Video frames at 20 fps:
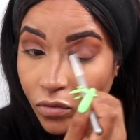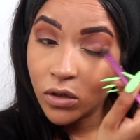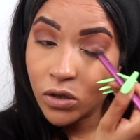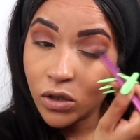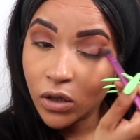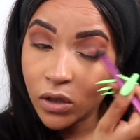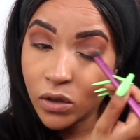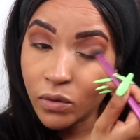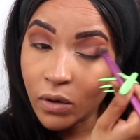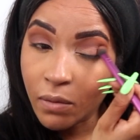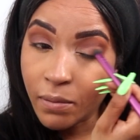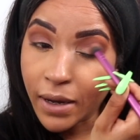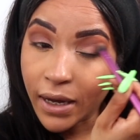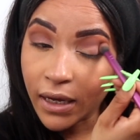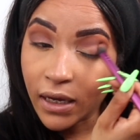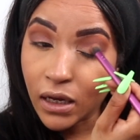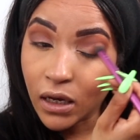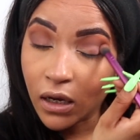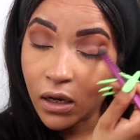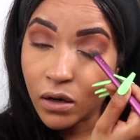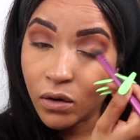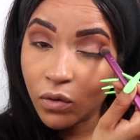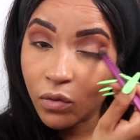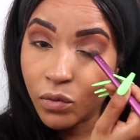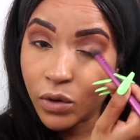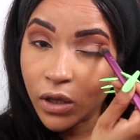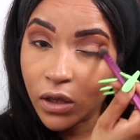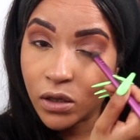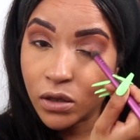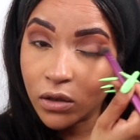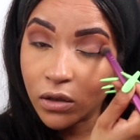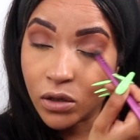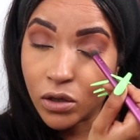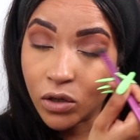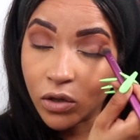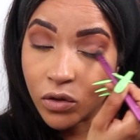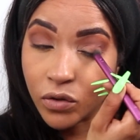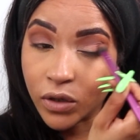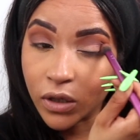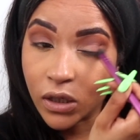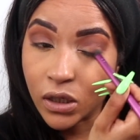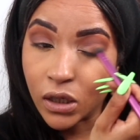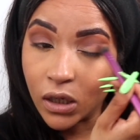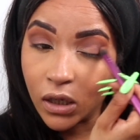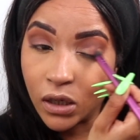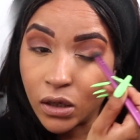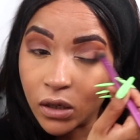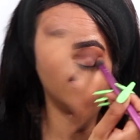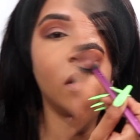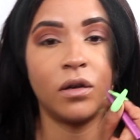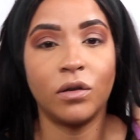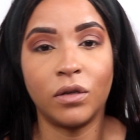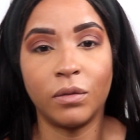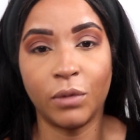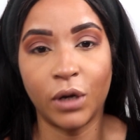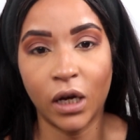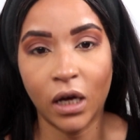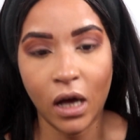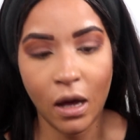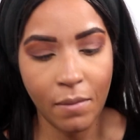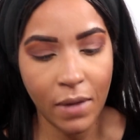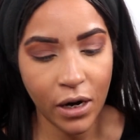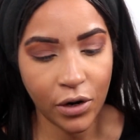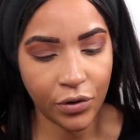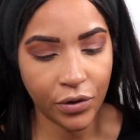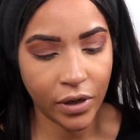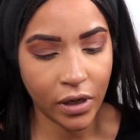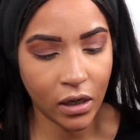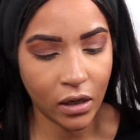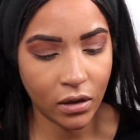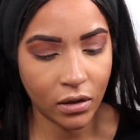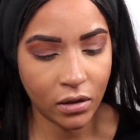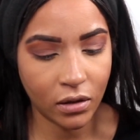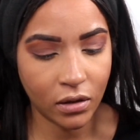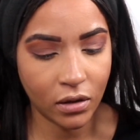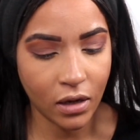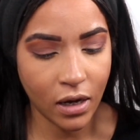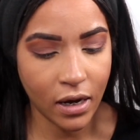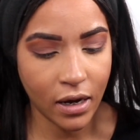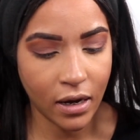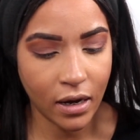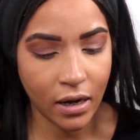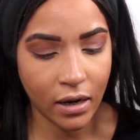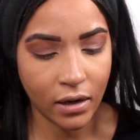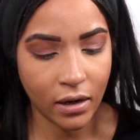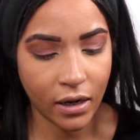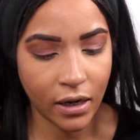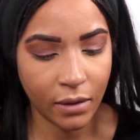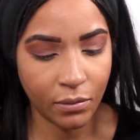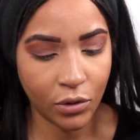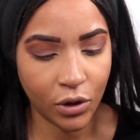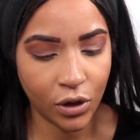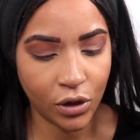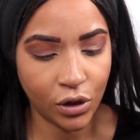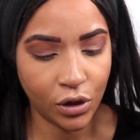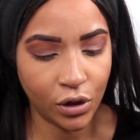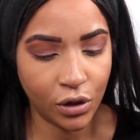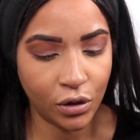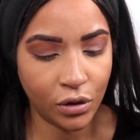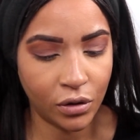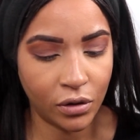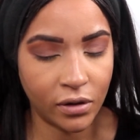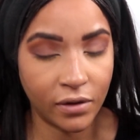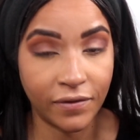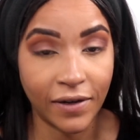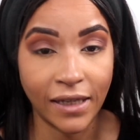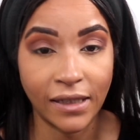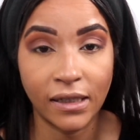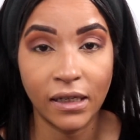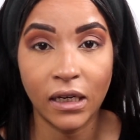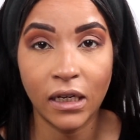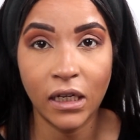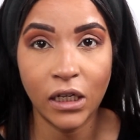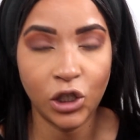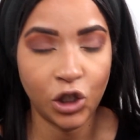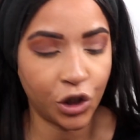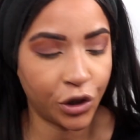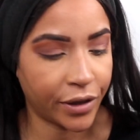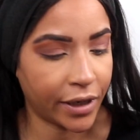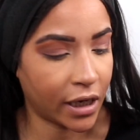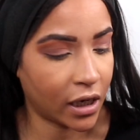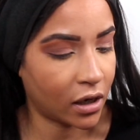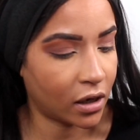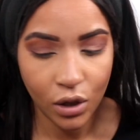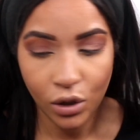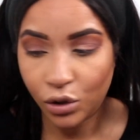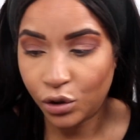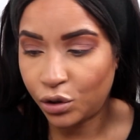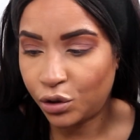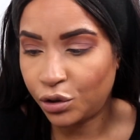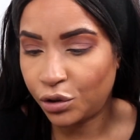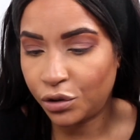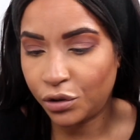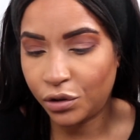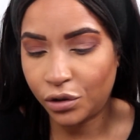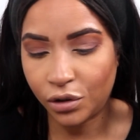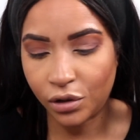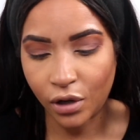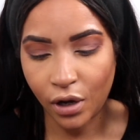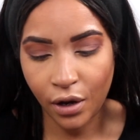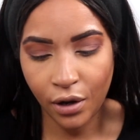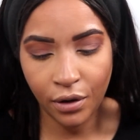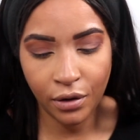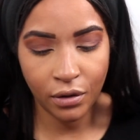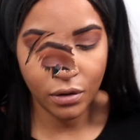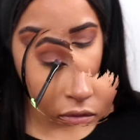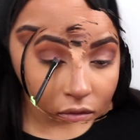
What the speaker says: Just went back in with security. So I'm going to cut my crease, and I am going to use the Vaseline trick to do so.